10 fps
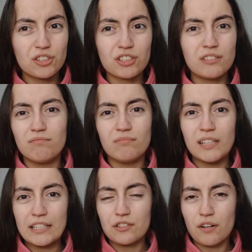just
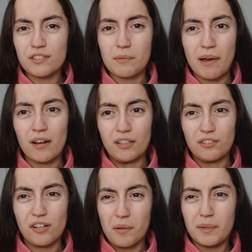less nervous about it.
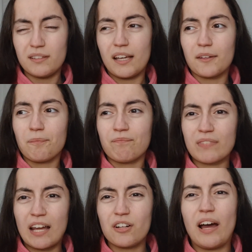You know what I mean? Like
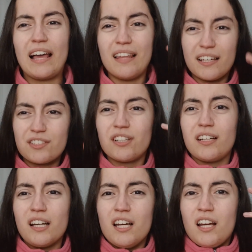I don't know. I like
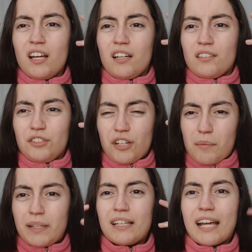to, you know what I
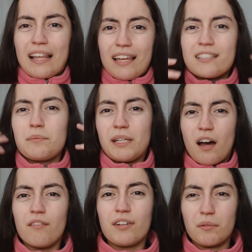mean? Like I like to be
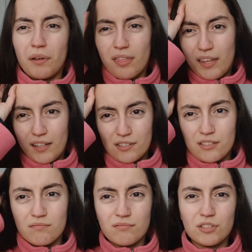confident with things,
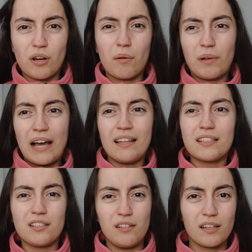so I
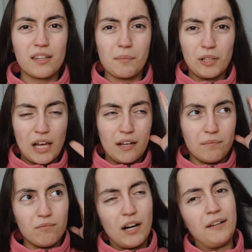like to look at them a lot,
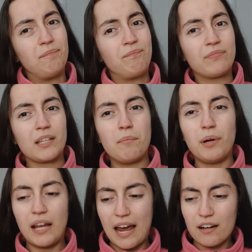right?
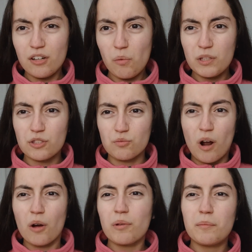But I don't know what's
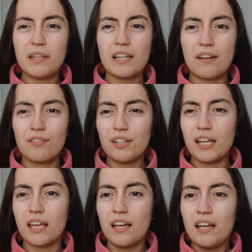wrong with me. I feel like